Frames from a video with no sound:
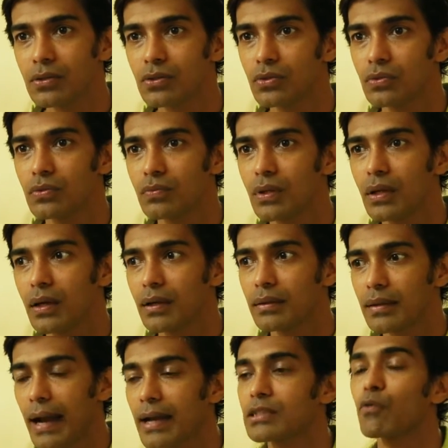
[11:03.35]
So
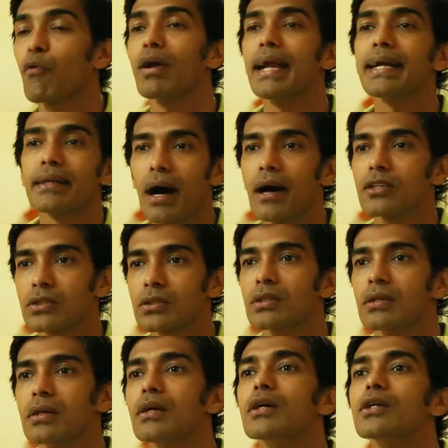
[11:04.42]
that's the only task,
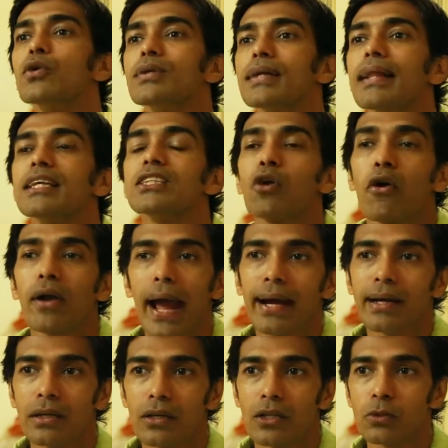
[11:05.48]
to tell these
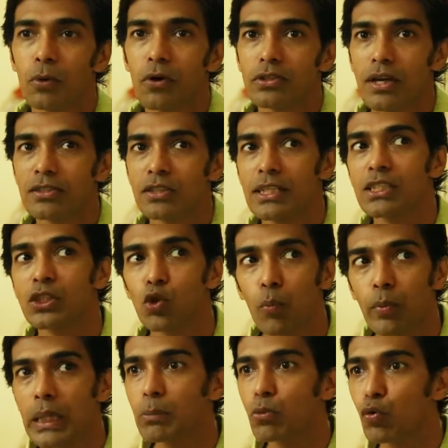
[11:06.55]
non-actors, because they've seen so
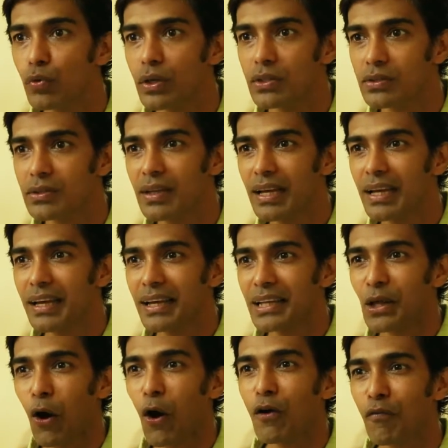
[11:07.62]
many movies,
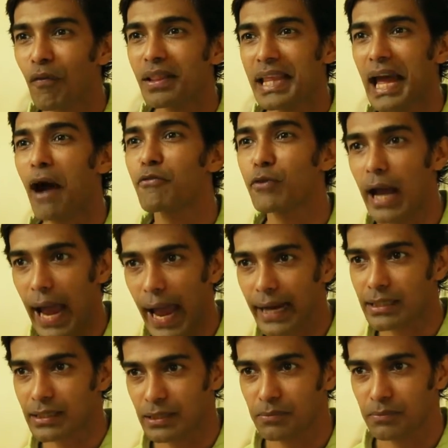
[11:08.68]
they all feel they have to
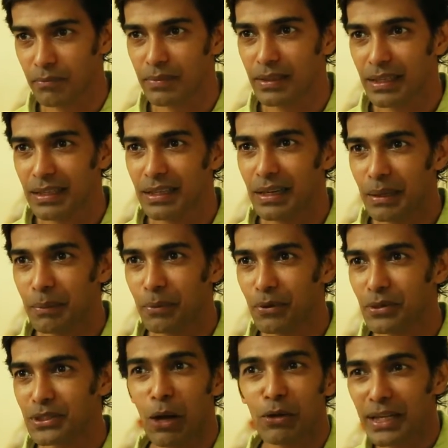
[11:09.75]
act.
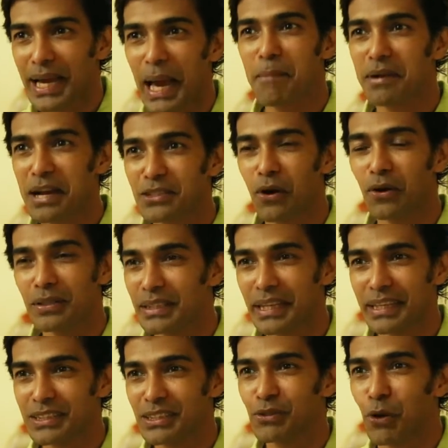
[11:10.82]
Because now the camera is on,
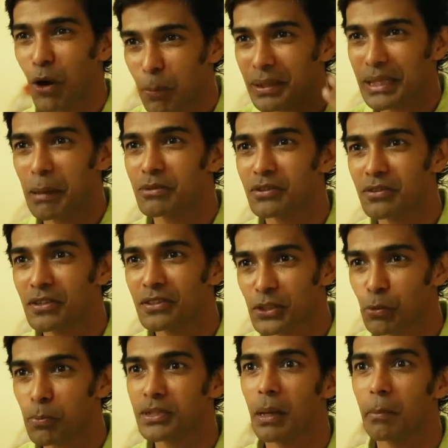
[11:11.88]
they should not be themselves, they
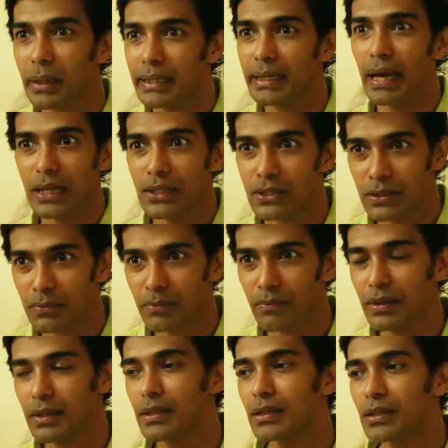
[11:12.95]
should be somebody else.
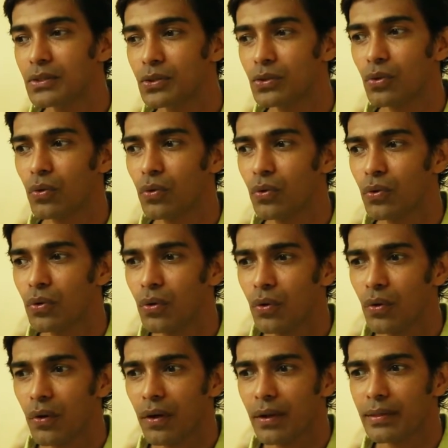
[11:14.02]
So
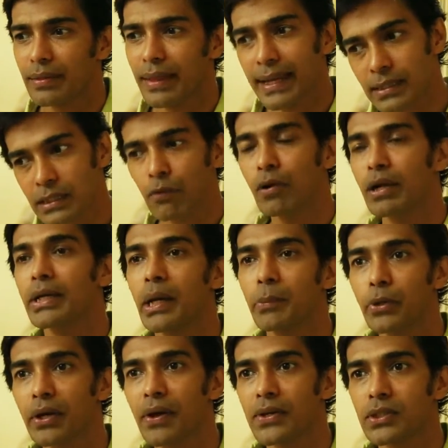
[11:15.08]
that's the only
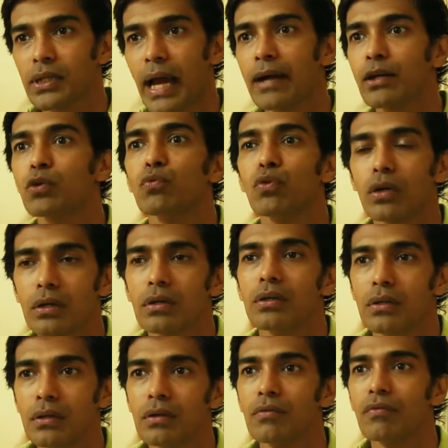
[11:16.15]
communication I had to work
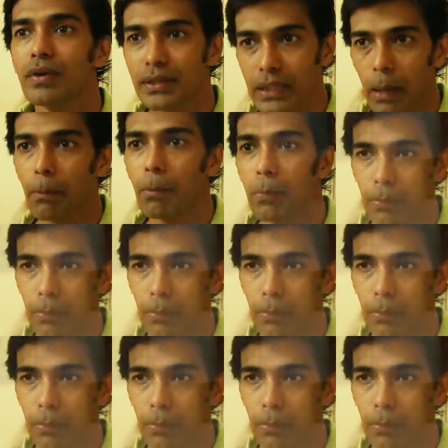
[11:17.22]
with them.